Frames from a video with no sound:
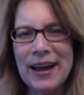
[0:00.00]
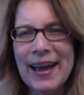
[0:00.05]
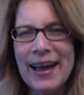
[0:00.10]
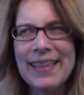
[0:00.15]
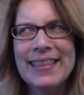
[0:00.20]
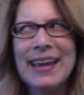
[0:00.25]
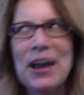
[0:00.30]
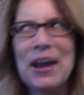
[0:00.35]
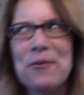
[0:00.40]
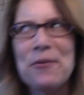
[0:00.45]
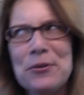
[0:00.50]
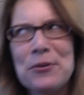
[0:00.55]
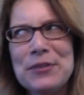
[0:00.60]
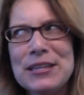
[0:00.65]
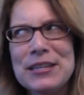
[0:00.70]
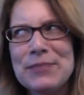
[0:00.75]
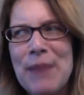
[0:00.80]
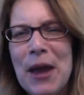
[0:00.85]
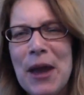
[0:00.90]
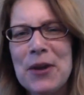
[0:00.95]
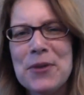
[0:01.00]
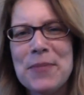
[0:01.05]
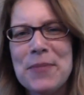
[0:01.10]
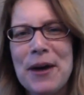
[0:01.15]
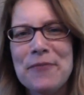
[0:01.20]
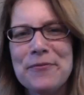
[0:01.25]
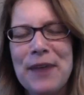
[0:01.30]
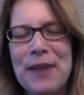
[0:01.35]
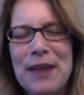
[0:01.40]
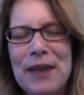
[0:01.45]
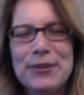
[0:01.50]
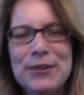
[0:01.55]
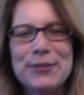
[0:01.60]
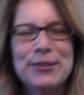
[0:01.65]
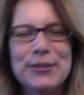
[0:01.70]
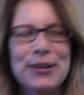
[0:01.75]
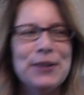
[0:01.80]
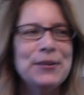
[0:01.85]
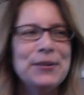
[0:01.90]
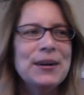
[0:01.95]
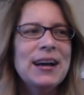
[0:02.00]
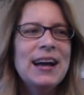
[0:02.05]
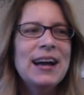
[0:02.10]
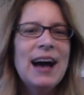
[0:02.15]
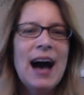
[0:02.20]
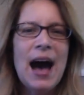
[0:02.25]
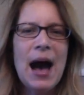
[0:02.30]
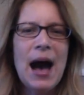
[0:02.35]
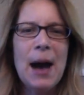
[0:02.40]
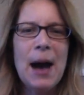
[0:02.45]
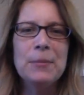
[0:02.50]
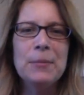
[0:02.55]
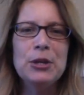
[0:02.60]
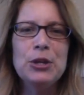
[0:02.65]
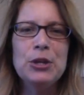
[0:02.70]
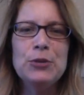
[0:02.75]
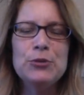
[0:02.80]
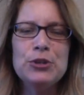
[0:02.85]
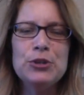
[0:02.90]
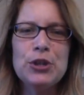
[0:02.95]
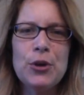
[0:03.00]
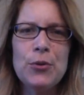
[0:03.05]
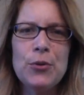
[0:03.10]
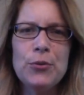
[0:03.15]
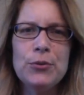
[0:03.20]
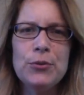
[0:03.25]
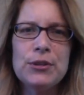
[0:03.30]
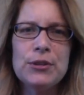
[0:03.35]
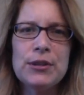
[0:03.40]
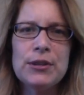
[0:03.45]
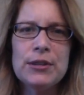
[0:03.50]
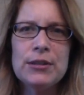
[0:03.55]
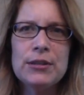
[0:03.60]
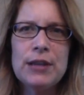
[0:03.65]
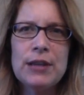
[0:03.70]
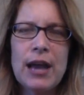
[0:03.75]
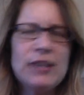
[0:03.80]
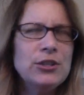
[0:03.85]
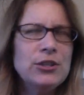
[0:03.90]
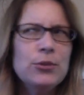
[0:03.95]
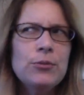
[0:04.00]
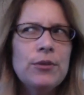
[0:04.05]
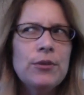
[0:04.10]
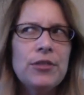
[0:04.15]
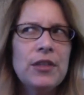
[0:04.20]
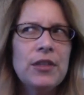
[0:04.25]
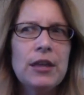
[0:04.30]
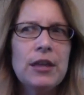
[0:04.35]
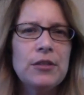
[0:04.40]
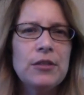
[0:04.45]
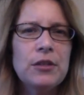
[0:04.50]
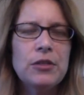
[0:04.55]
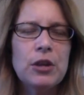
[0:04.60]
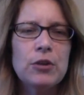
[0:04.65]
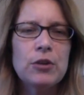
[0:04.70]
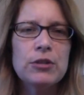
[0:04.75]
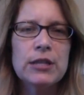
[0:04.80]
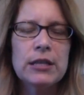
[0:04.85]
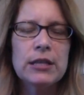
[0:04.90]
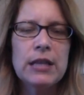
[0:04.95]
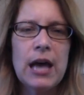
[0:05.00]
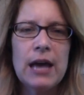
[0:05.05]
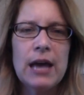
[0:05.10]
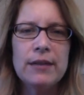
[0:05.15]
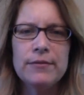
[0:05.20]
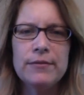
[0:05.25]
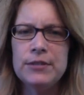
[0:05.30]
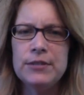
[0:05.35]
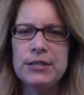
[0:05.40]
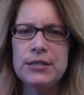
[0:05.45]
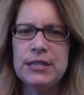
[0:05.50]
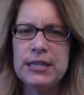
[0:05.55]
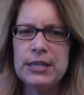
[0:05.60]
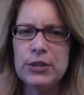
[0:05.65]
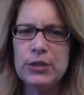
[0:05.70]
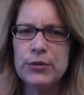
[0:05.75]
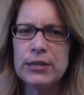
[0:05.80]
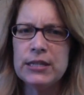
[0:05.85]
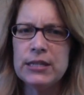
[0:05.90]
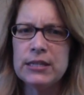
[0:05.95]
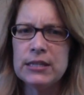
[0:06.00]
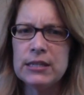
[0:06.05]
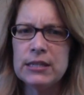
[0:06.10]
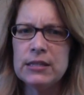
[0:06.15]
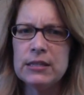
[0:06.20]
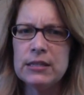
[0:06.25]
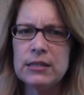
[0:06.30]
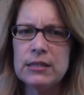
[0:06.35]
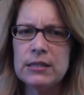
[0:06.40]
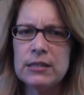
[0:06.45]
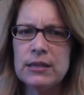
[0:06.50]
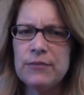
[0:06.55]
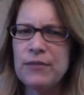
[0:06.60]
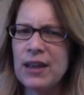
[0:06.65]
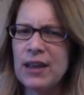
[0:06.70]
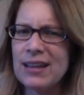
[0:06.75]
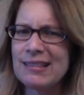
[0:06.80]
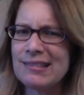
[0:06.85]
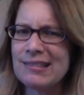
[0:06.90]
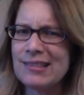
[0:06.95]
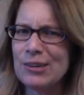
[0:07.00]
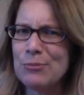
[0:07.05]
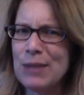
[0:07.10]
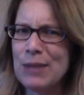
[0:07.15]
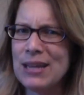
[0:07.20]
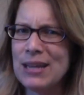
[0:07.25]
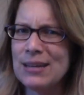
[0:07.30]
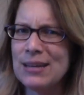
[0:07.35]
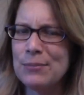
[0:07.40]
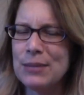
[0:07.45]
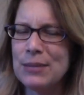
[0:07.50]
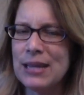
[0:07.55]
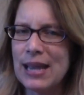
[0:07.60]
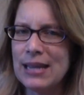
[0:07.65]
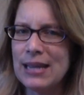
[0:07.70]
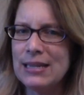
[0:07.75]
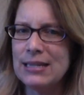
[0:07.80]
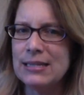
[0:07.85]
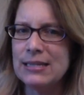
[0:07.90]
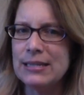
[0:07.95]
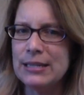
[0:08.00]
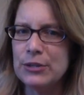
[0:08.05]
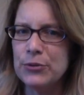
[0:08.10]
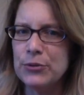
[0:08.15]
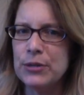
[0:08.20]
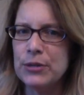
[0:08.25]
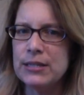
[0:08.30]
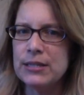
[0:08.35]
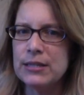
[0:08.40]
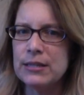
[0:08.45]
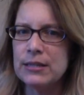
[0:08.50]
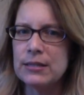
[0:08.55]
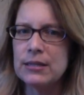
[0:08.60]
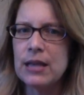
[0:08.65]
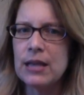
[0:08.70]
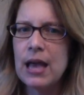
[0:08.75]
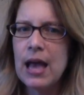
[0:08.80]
I think I wrote this pattern about 5 years ago. I don't think that there's a lot of decreases. In fact, there might not be any decreases.